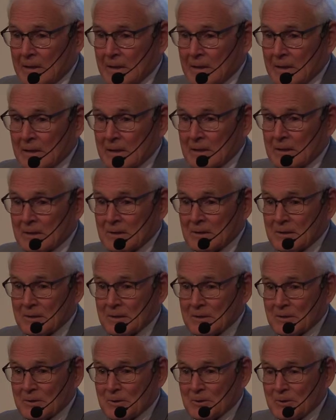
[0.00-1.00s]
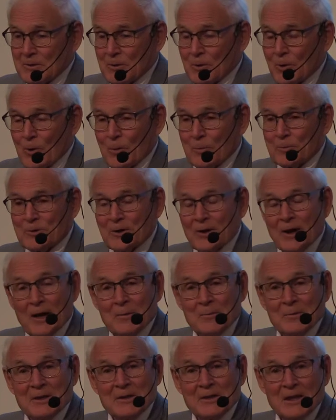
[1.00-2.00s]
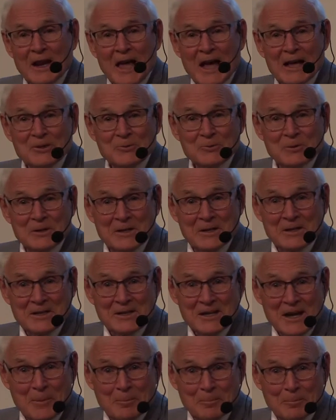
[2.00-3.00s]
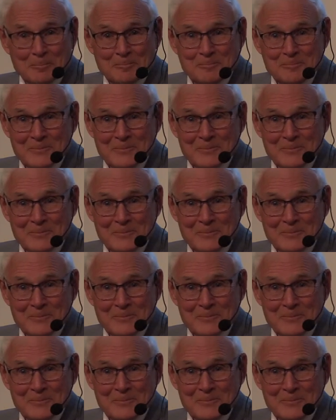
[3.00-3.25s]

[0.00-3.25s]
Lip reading: and you hope to not be the last one in the tub.